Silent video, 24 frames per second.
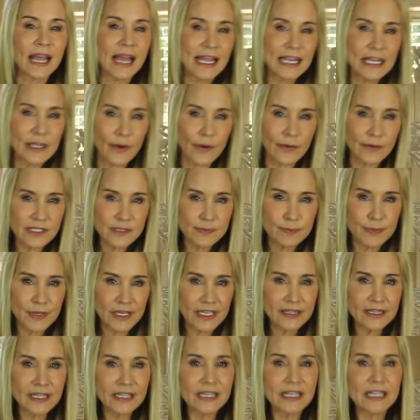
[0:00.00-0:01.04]
And you always
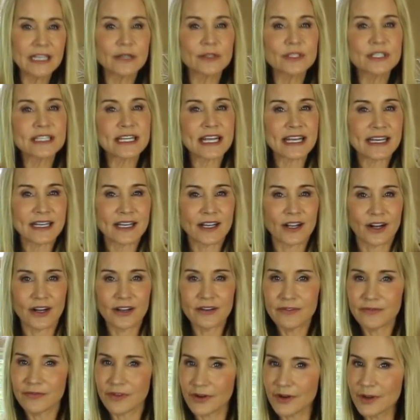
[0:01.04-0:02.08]
bend the knee you're standing
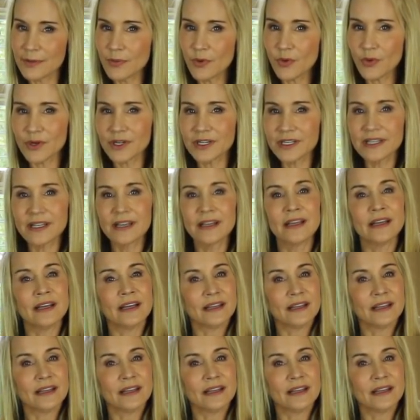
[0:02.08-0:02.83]
on, very important,